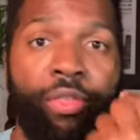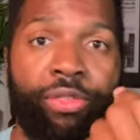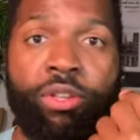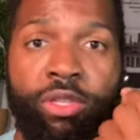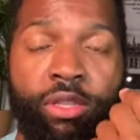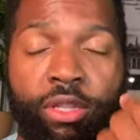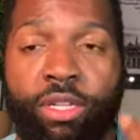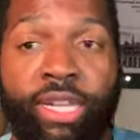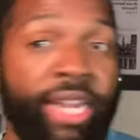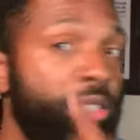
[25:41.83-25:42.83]
where they
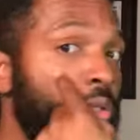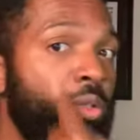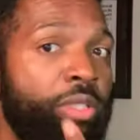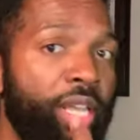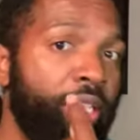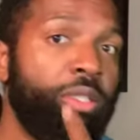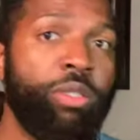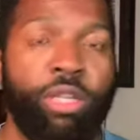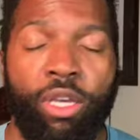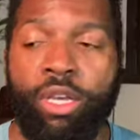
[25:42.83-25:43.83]
try to
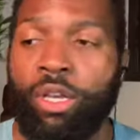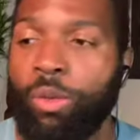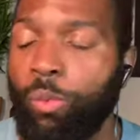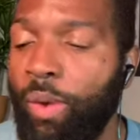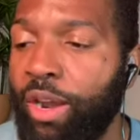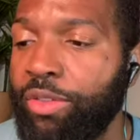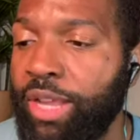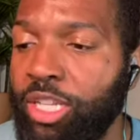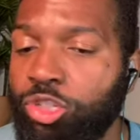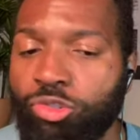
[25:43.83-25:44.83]
tickle your brain